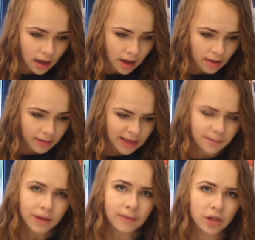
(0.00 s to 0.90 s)
But that's
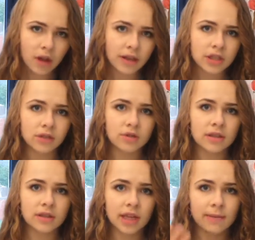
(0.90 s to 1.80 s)
pretty much all I do,
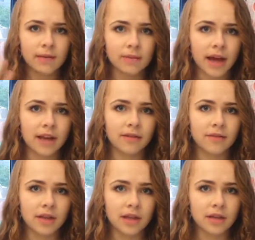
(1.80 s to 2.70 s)
just keep them kind
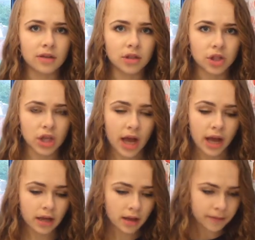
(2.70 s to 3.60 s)
of in
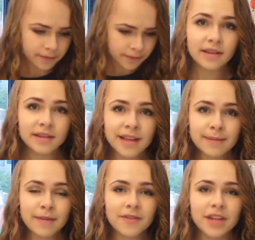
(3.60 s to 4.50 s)
check. So
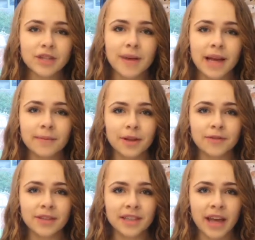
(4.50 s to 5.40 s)
that's my finished makeup
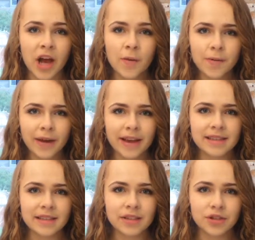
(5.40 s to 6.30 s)
look for today. I hope you
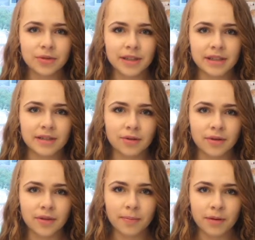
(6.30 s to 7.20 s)
guys enjoyed
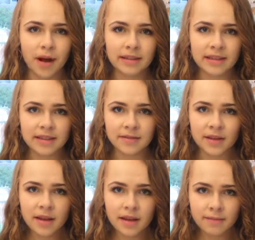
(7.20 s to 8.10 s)
sort of the process
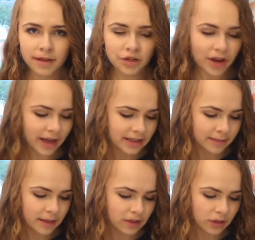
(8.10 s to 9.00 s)
of me trying out
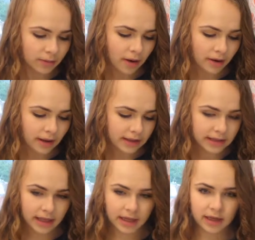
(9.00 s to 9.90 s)
some of these new
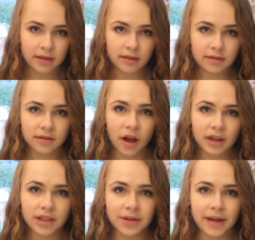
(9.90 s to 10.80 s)
products and
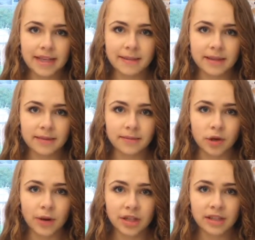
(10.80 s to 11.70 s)
talking to you guys about some
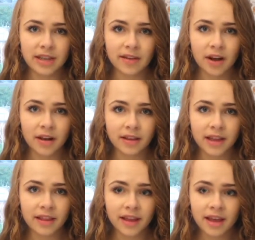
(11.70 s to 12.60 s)
questions that I've gotten
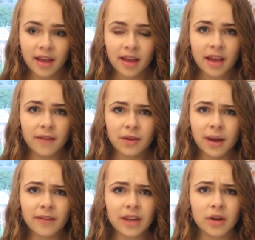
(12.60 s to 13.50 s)
lately. If
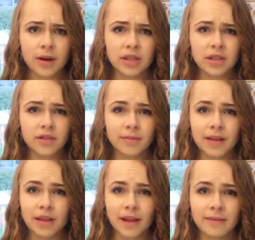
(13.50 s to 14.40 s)
you have any questions for
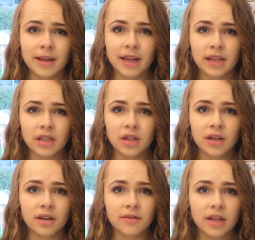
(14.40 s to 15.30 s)
me that you'd like me to answer
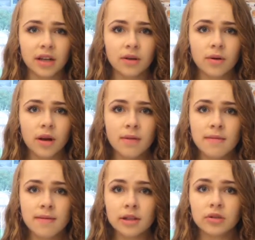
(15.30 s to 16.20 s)
in a video,
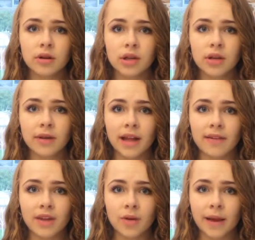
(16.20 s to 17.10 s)
maybe I'll do a
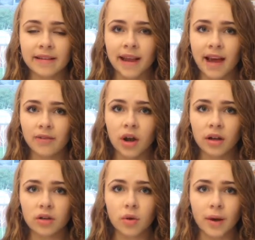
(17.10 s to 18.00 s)
Q&A video because I have
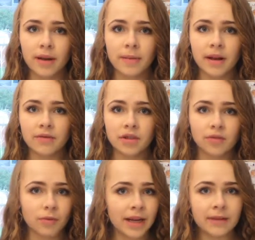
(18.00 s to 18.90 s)
gotten quite a bit of
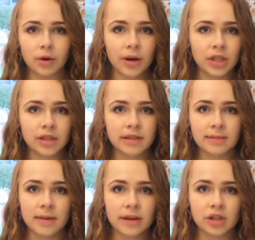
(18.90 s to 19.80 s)
just random questions
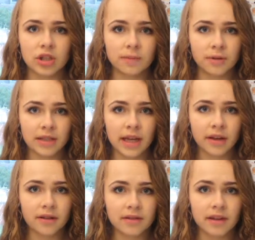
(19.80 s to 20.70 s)
that maybe I should just put
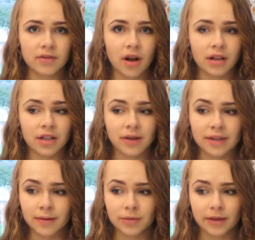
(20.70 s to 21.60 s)
together instead of talking to you
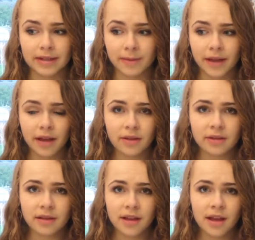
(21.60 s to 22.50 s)
guys while I'm doing something
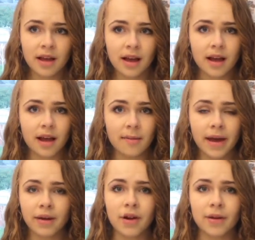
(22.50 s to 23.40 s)
else.
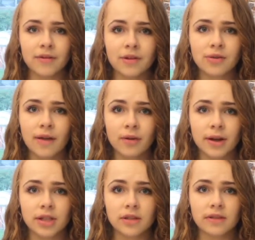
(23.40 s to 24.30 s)
I don't know. If you do have
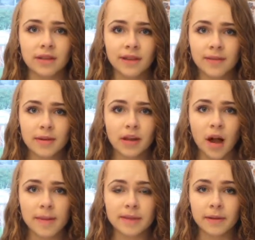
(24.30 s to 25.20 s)
questions, leave them in the
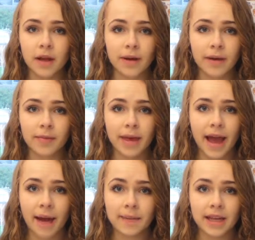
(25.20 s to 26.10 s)
comments below and I would be
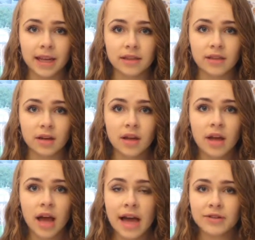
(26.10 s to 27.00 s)
happy to answer.
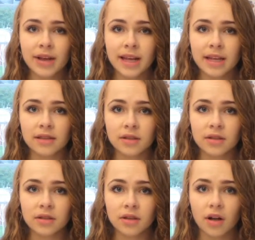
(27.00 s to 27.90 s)
I try to
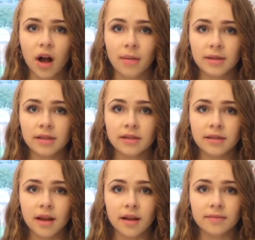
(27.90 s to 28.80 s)
answer to
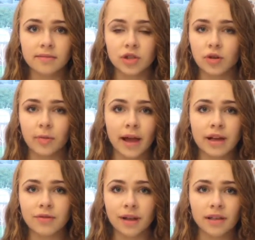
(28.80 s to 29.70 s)
comments, just
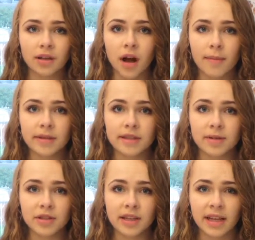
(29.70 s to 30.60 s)
reply directly to comments as
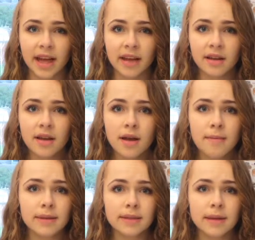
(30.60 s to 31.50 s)
much as I can,
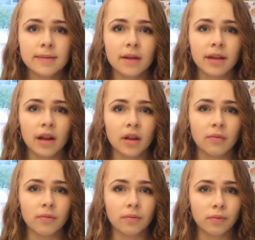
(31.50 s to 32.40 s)
but sometimes I'll get
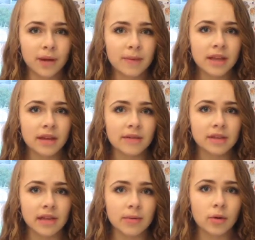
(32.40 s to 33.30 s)
a repeat of the
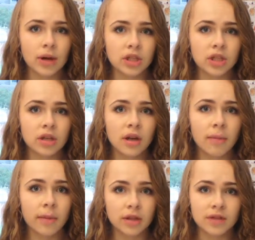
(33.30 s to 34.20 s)
same question
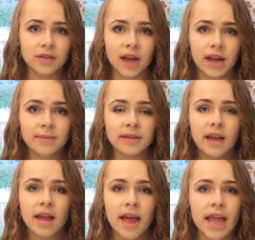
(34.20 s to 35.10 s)
a bunch of times
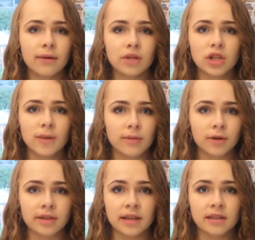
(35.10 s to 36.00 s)
and it would just make
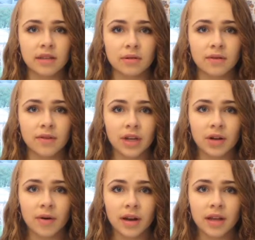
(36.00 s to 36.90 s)
more sense to do a
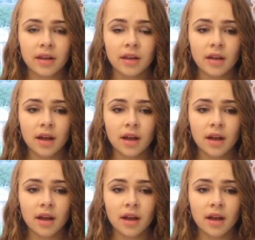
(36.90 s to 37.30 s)
video on it.